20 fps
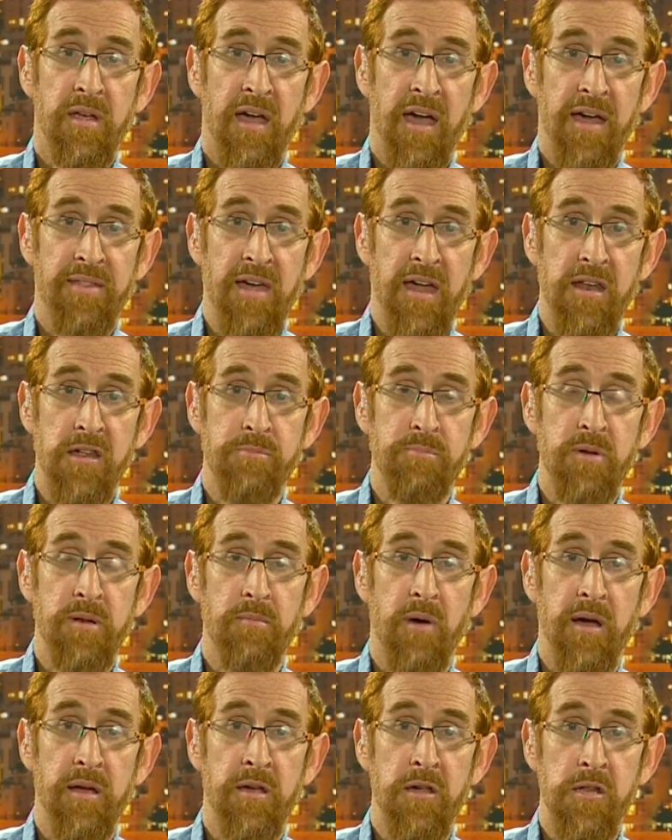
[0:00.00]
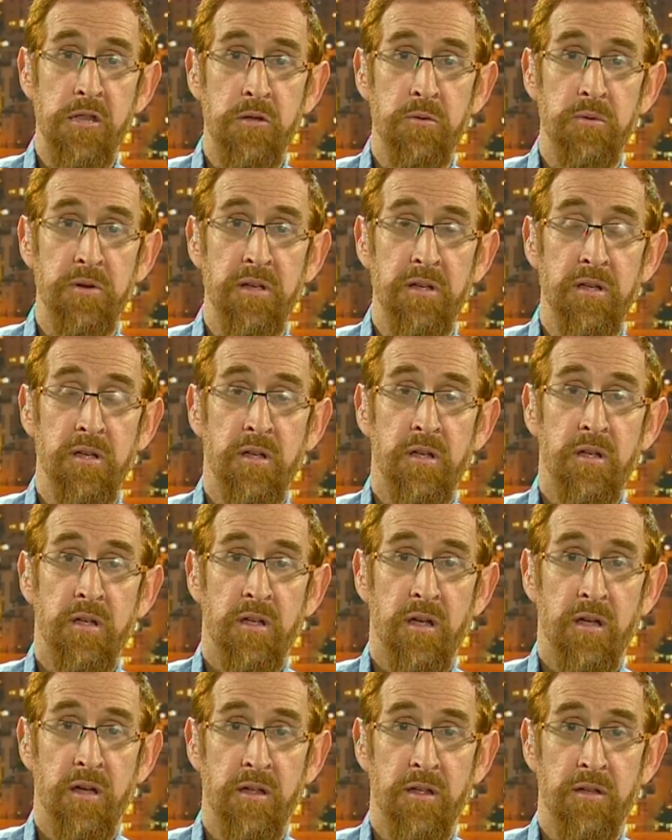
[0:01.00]
And that has been my history
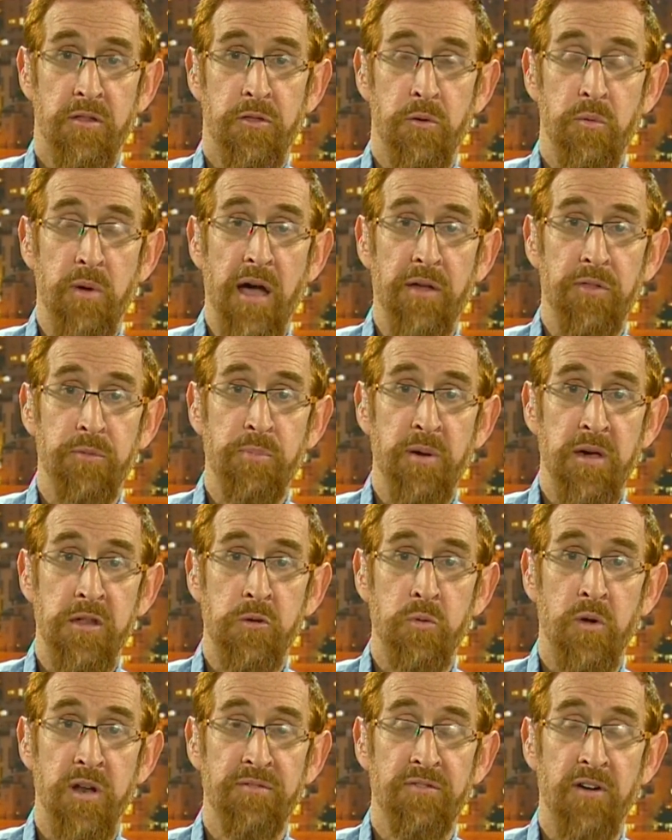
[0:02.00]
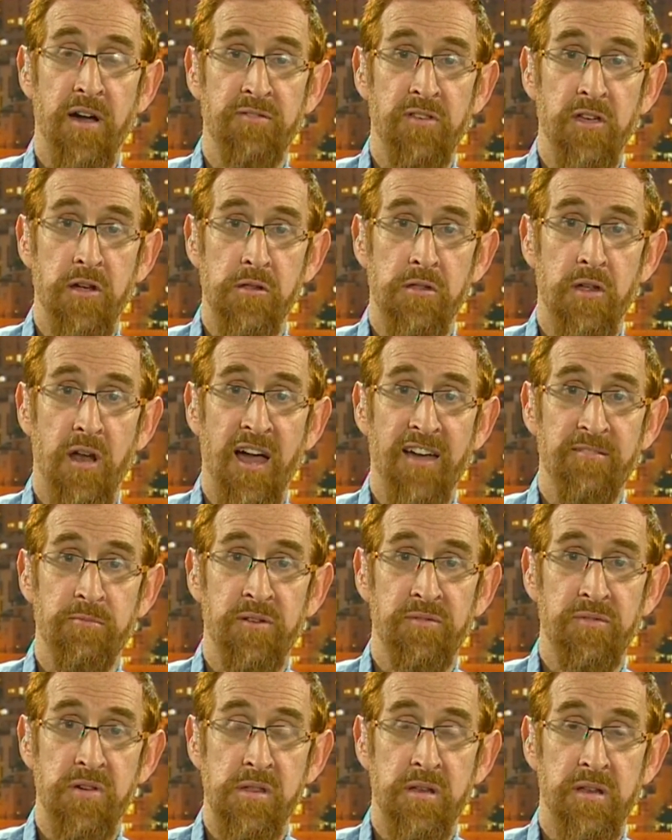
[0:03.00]
throughout the past 25 years that I've
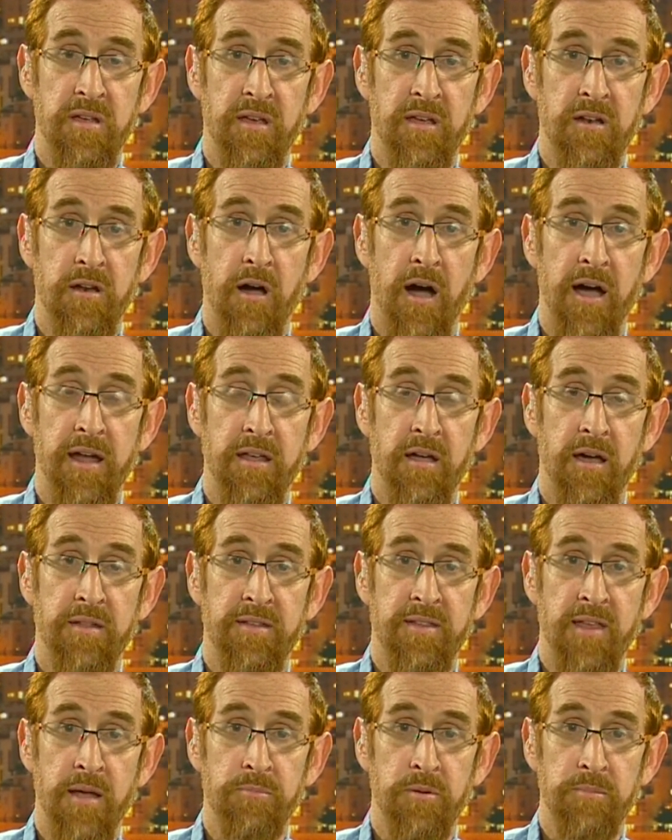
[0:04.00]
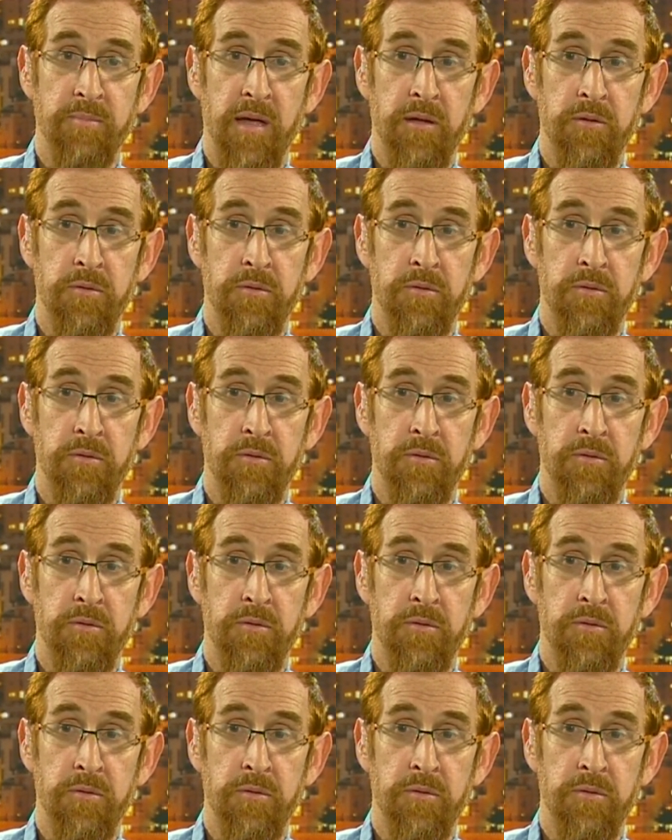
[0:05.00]
been visiting and guiding on the Temple Mount.